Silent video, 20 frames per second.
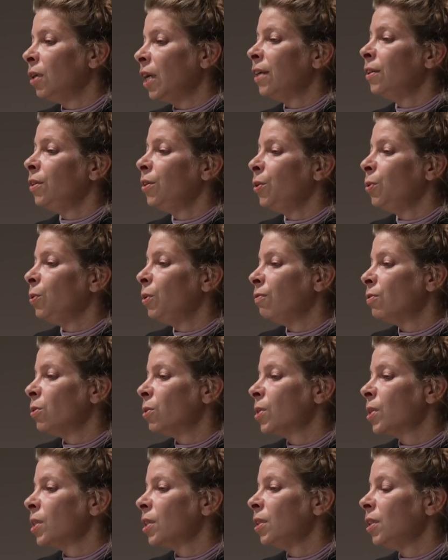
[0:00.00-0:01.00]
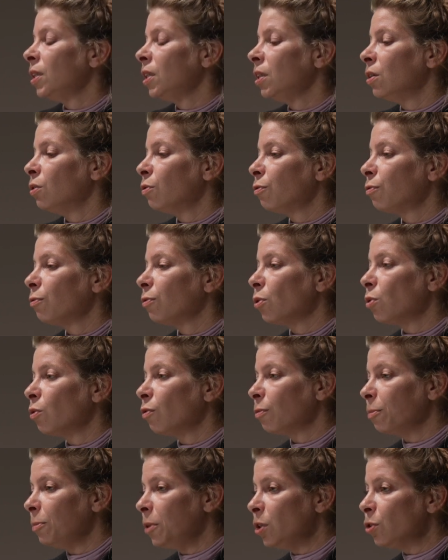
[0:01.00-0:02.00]
at the University of
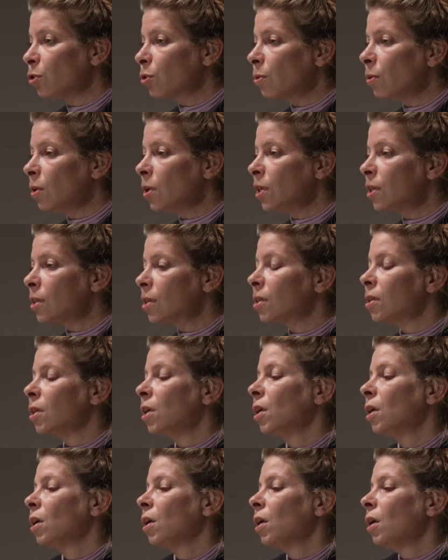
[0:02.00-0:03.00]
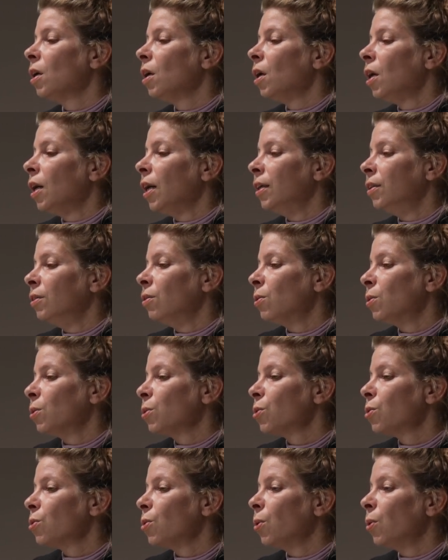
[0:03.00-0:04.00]
Miskolc, and
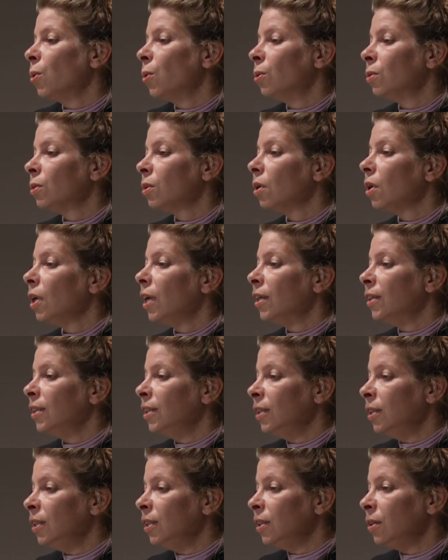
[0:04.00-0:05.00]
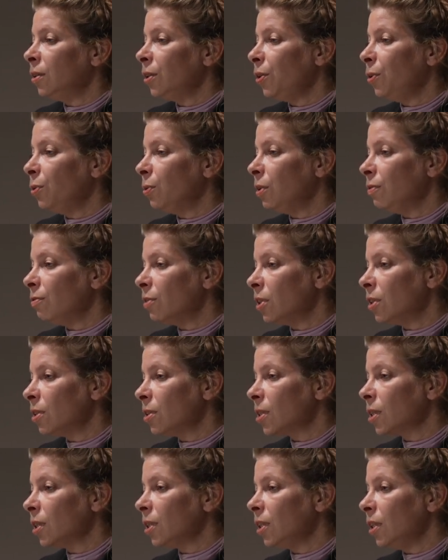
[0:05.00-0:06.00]
also at the
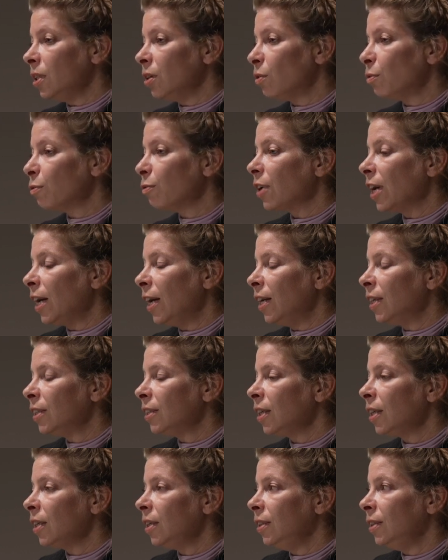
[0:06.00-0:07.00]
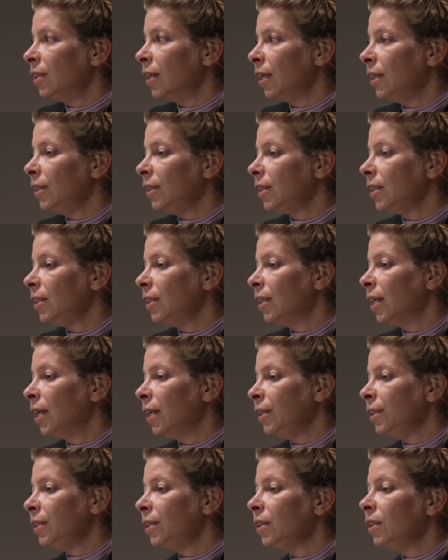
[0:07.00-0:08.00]
University of Elte in
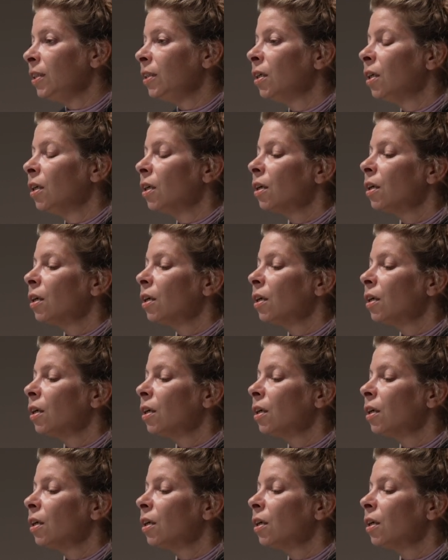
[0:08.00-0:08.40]
1990.